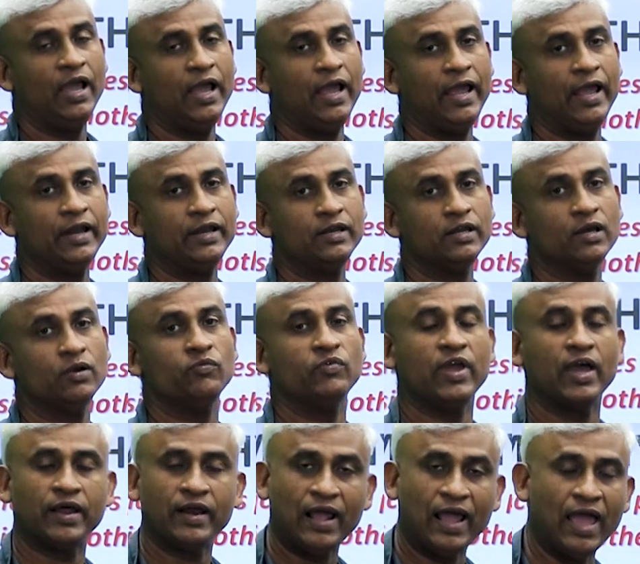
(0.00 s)
And
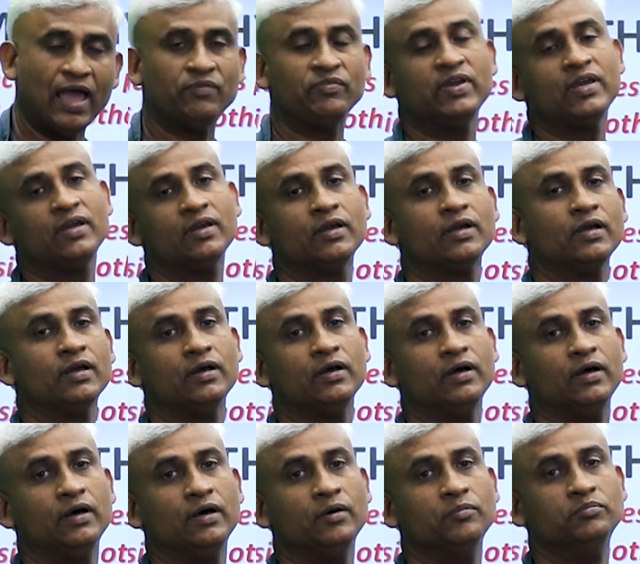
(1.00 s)
we are having
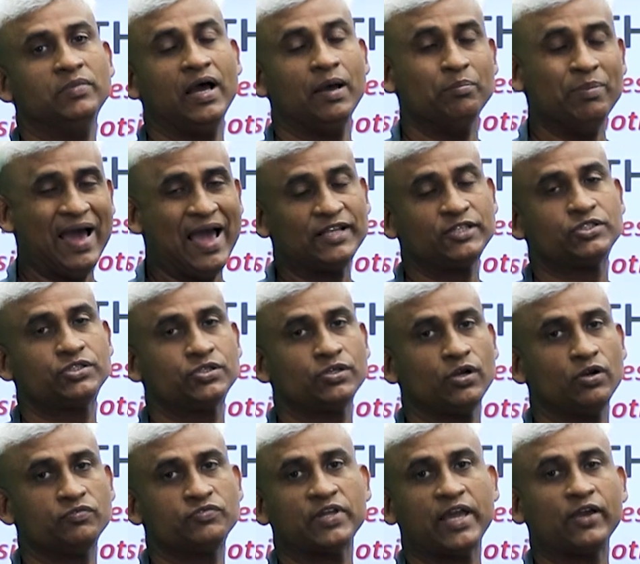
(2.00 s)
a batch
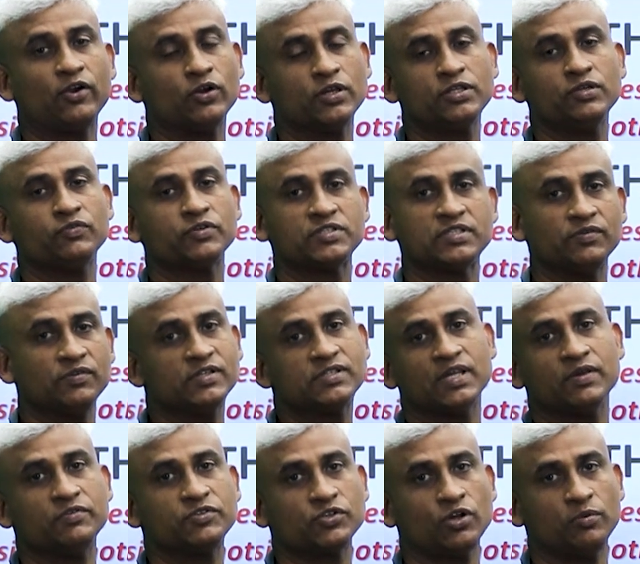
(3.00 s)
of Psychology for Civil
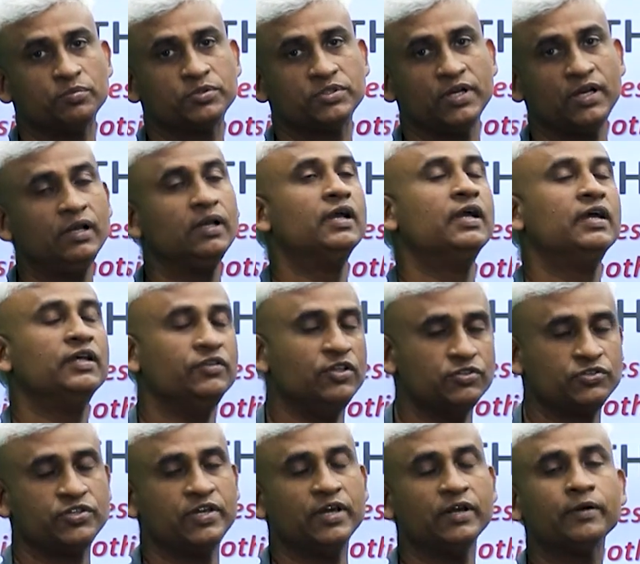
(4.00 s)
Service optional
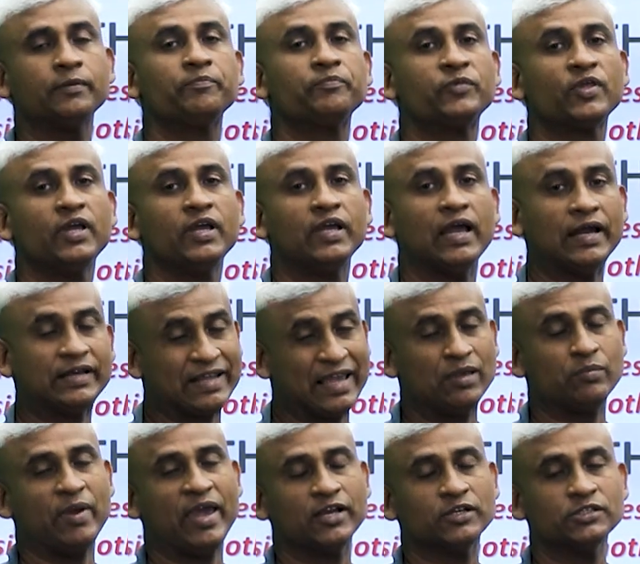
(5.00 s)
this year at
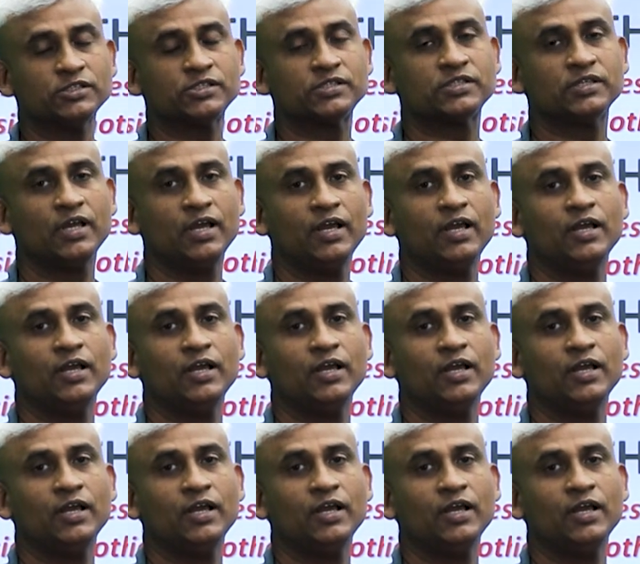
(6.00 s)
Kingmakers.